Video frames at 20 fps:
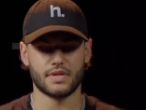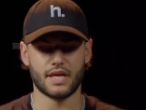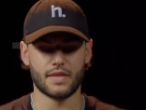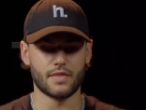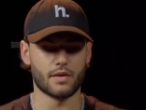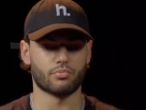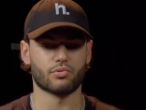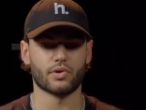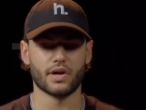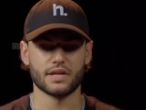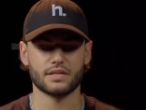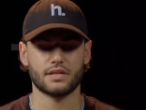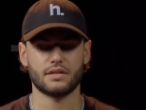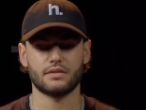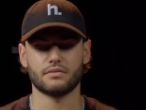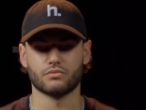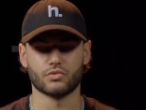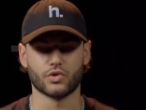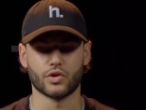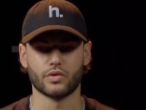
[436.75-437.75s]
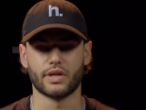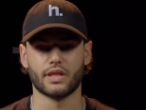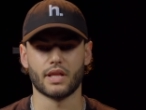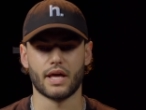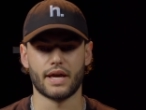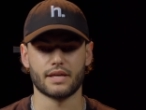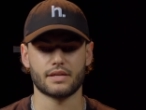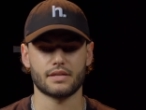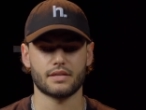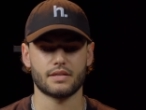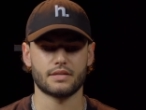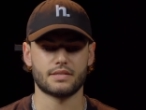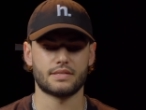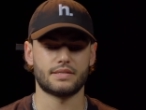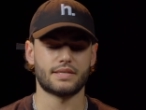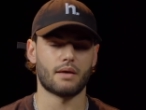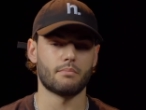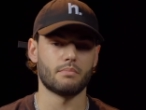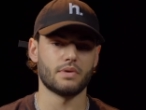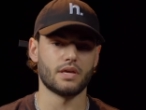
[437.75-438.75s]
in the present really like
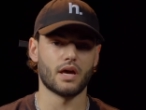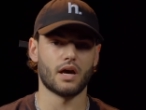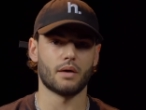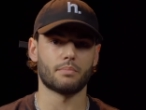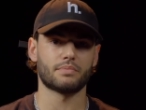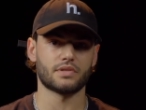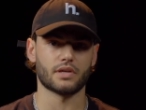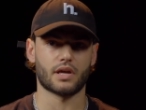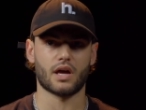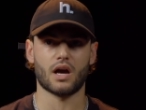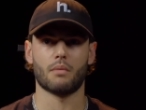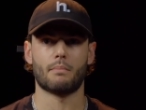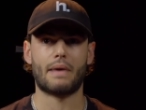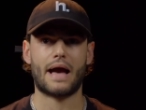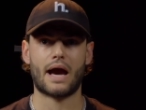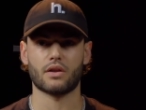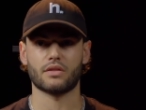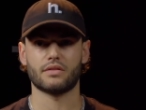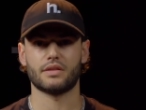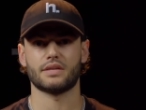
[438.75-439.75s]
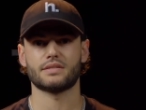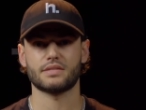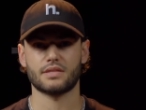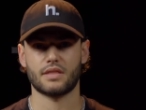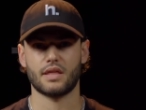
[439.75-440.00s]
set me up to come out of this